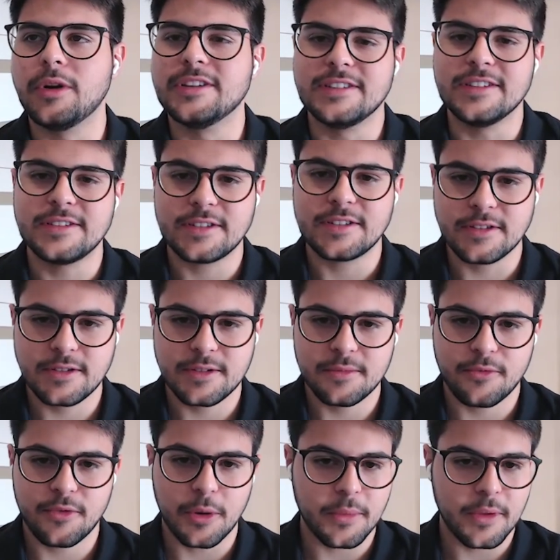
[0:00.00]
resistance
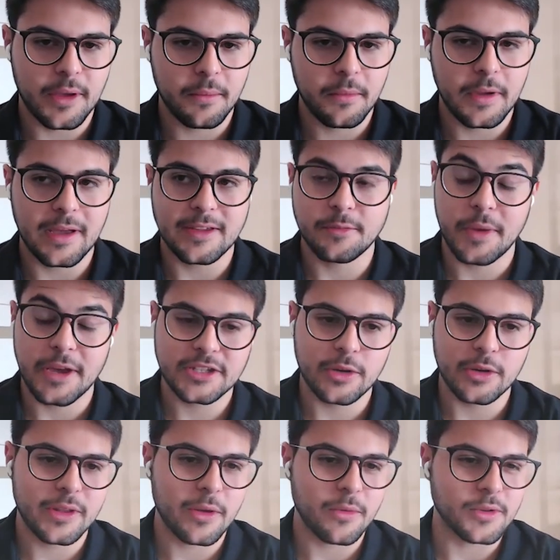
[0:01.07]
from them,
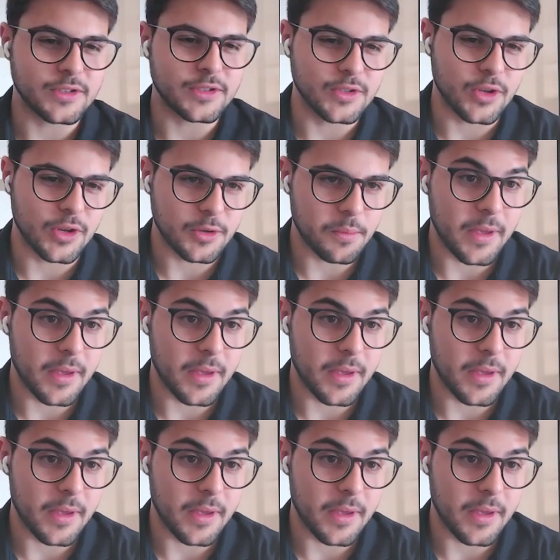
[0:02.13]
especially when I was not